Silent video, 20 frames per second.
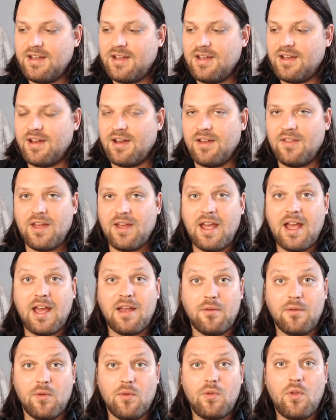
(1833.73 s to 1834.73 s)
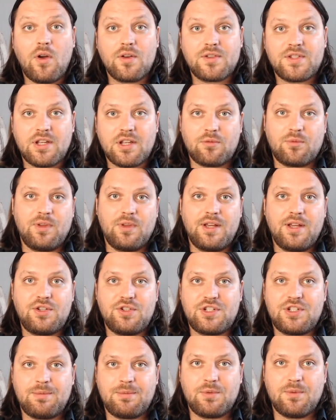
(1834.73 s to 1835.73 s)
that had longstanding
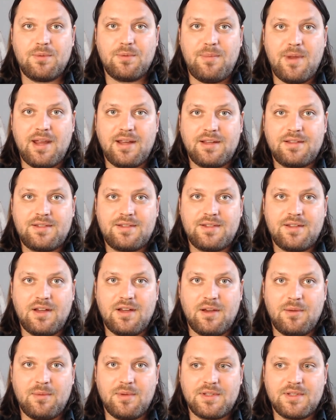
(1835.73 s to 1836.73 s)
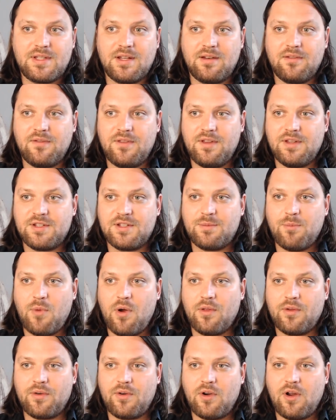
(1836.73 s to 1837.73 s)
relationships with banks, instead of these
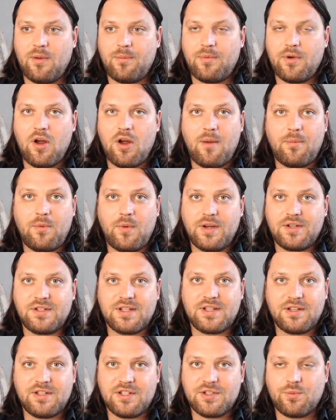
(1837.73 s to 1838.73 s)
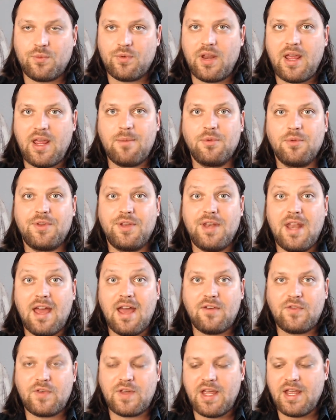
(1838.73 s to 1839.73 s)
smaller operations that just weren't able to
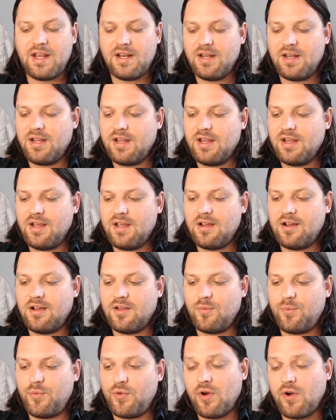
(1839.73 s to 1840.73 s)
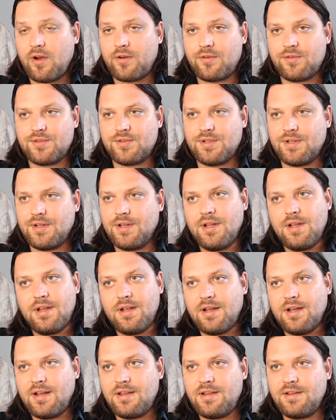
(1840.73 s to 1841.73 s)
navigate the bureaucracy.
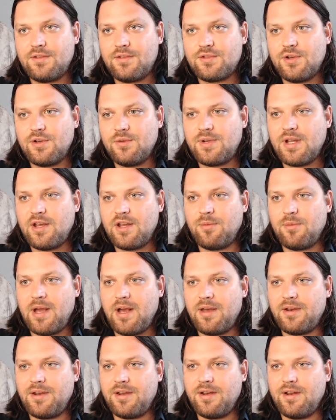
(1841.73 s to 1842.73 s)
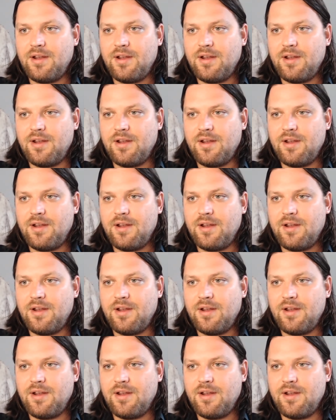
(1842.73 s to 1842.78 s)
I think there's no doubt about it